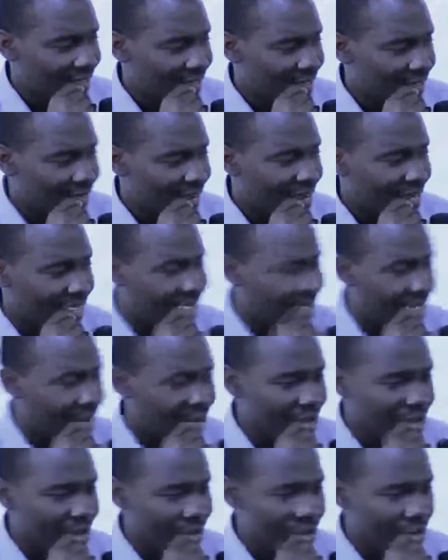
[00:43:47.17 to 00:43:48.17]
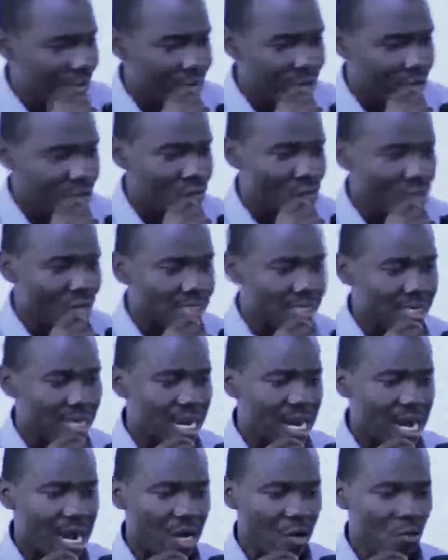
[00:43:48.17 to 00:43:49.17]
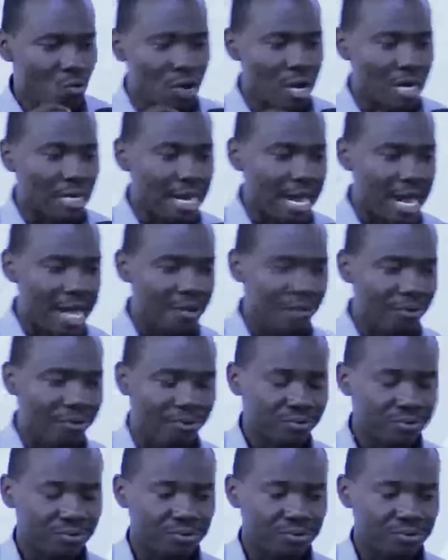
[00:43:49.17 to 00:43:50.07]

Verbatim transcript: I had some young people who, what anguka nayo